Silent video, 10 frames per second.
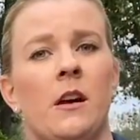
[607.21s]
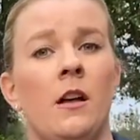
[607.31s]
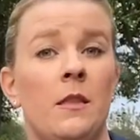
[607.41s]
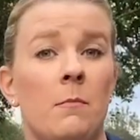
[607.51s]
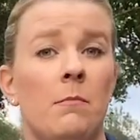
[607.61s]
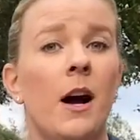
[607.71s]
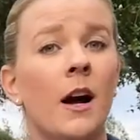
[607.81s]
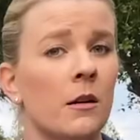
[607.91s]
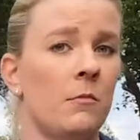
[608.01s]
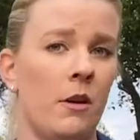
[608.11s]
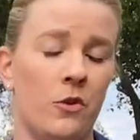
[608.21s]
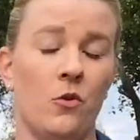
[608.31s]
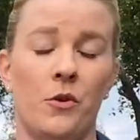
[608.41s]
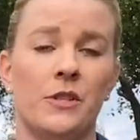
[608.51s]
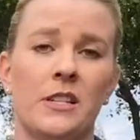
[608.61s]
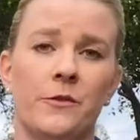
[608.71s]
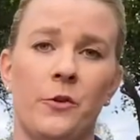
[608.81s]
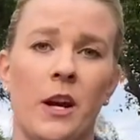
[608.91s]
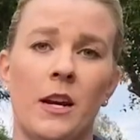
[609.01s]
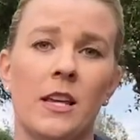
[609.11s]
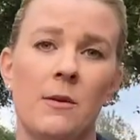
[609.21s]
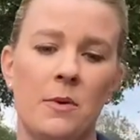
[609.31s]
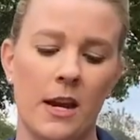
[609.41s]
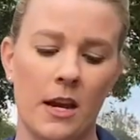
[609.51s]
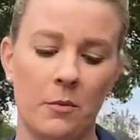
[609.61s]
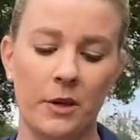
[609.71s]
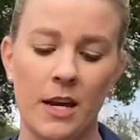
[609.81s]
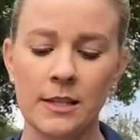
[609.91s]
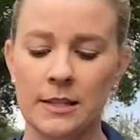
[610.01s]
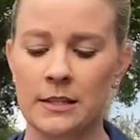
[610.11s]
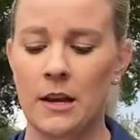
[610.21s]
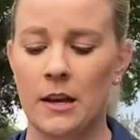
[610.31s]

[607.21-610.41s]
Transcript: on the bottom of your horse's foot and keeping it in place,